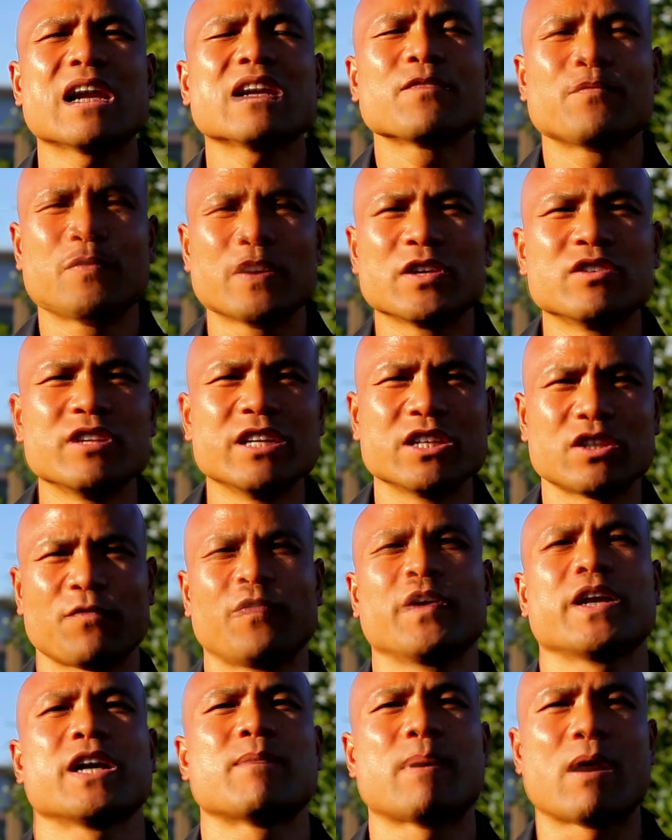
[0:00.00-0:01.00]
thing you need to
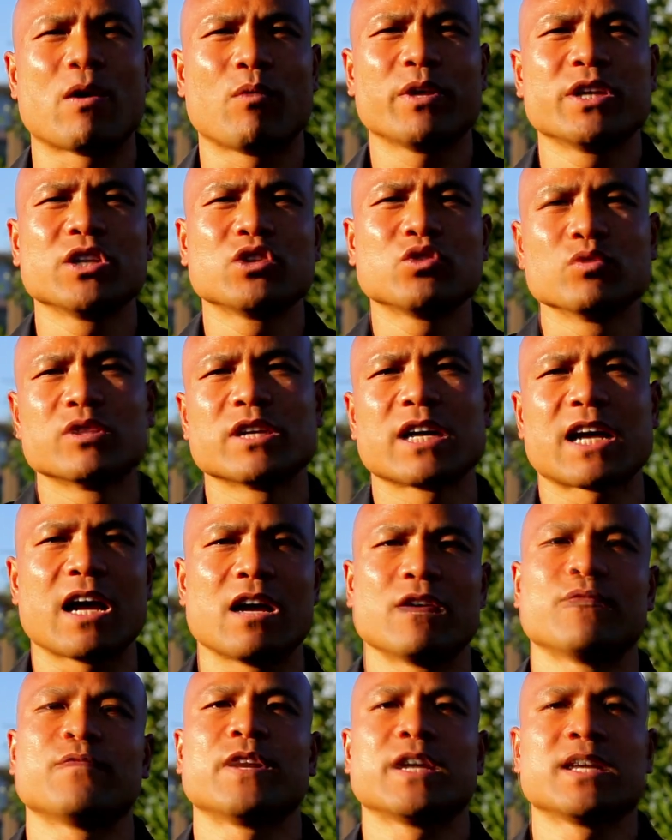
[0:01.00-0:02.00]
think about when you do that
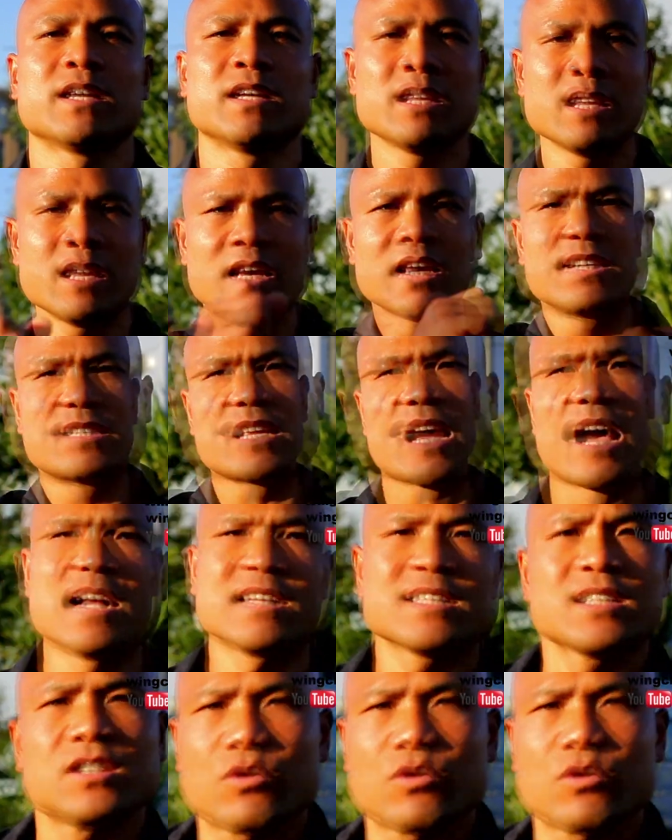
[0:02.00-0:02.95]
kind of thing. Does that answer